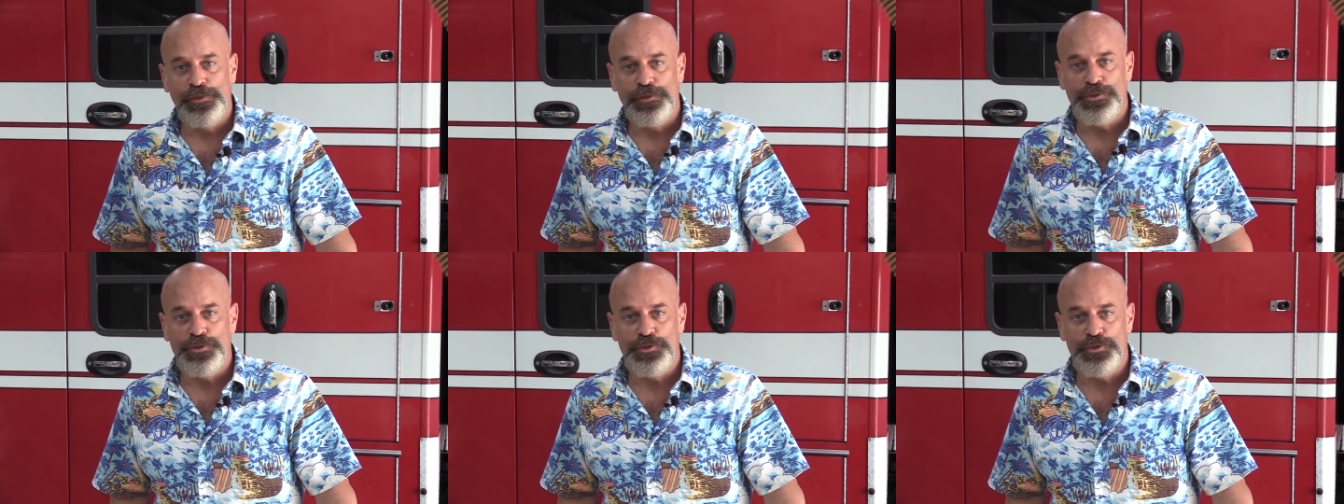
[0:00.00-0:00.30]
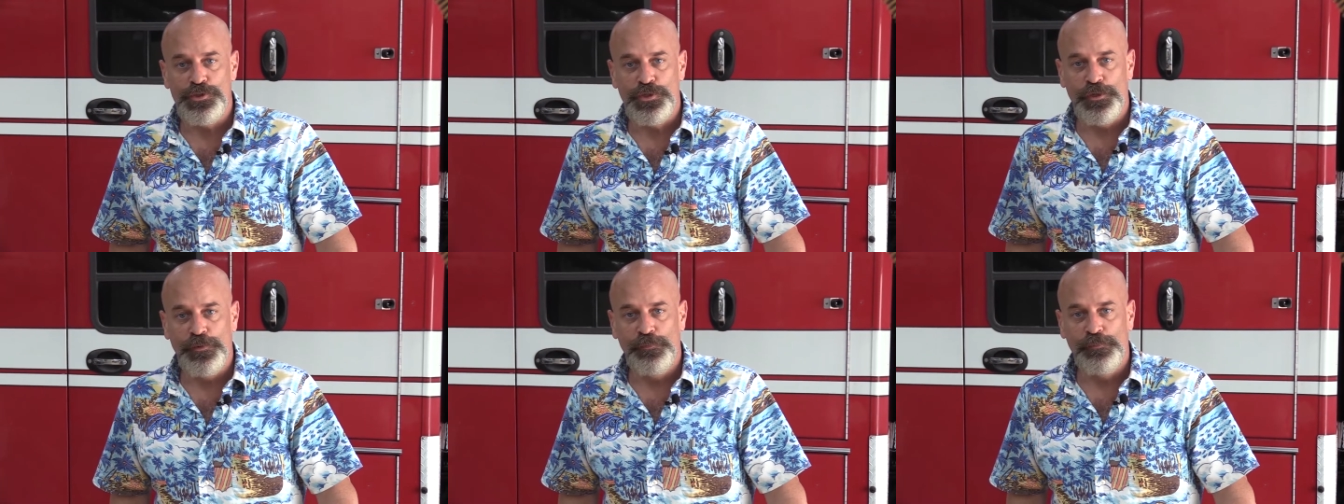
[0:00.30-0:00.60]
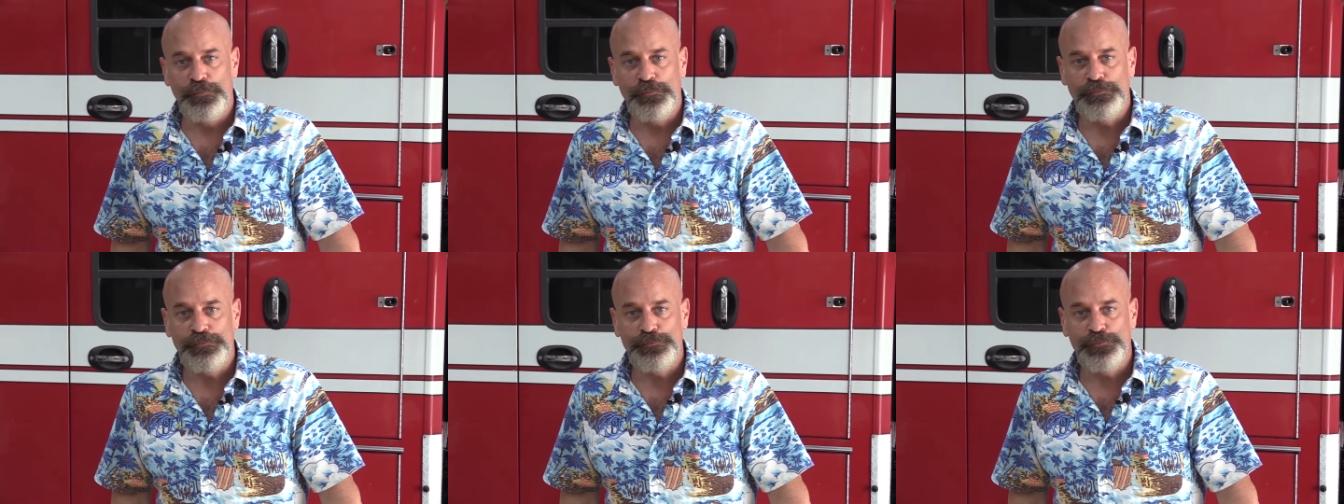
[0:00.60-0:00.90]
This is
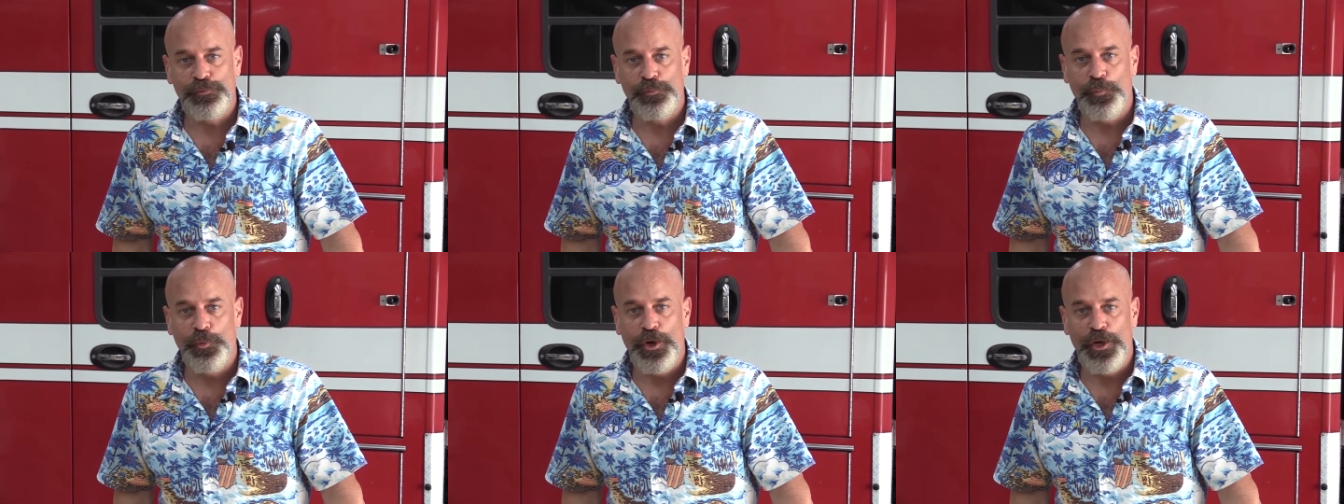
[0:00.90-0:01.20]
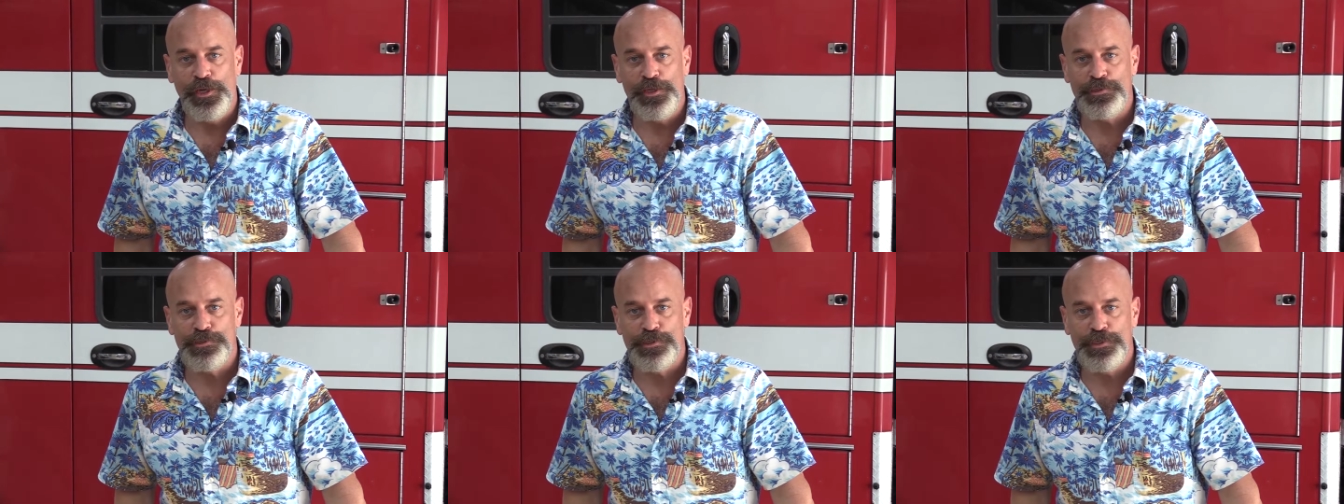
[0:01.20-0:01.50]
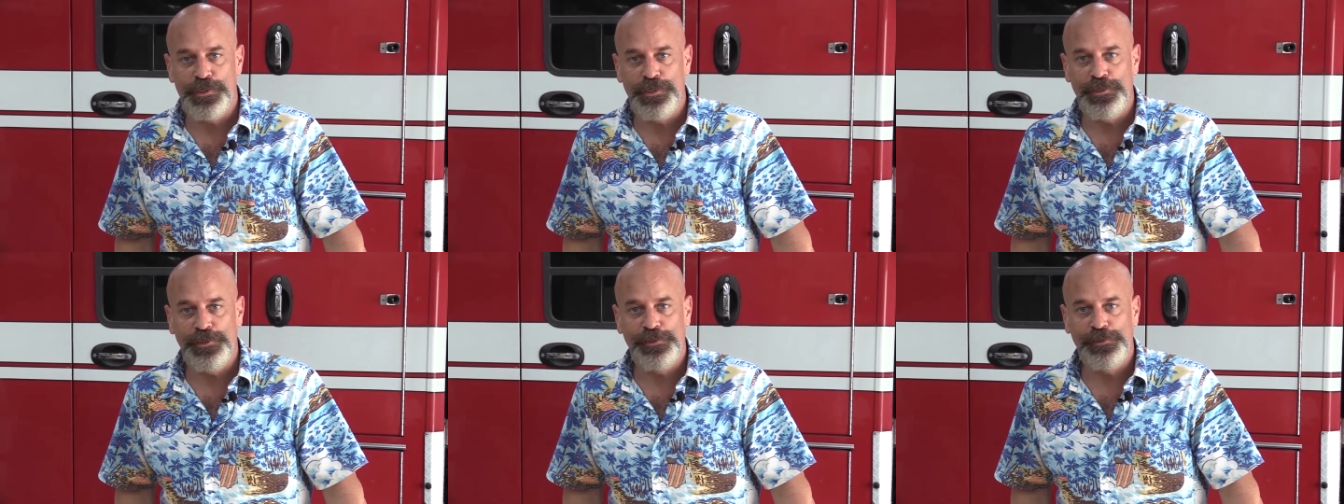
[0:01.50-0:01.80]
Jim from
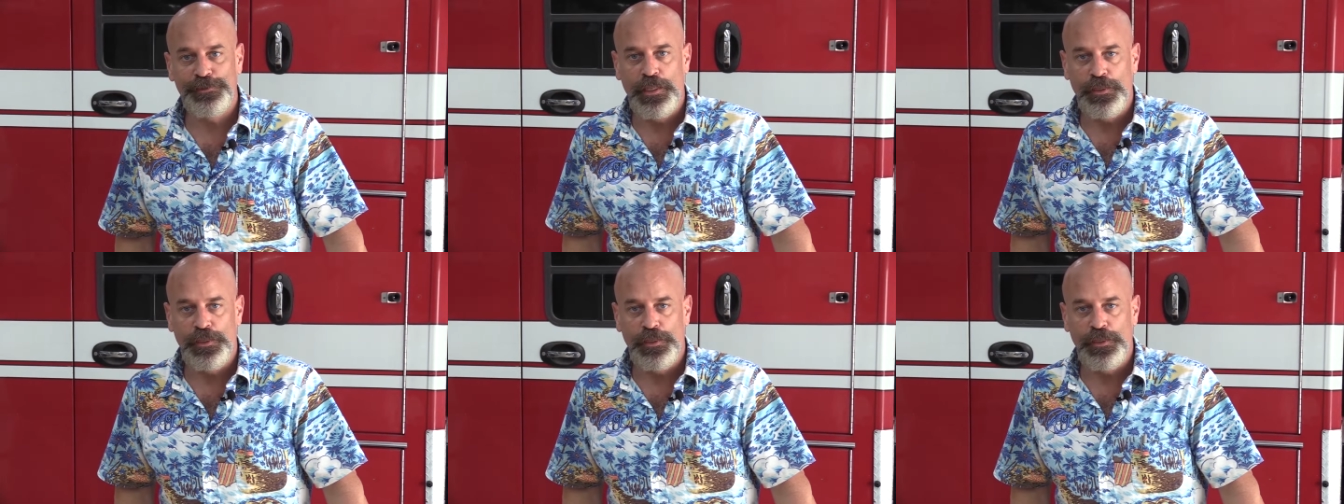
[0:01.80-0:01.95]
YSC.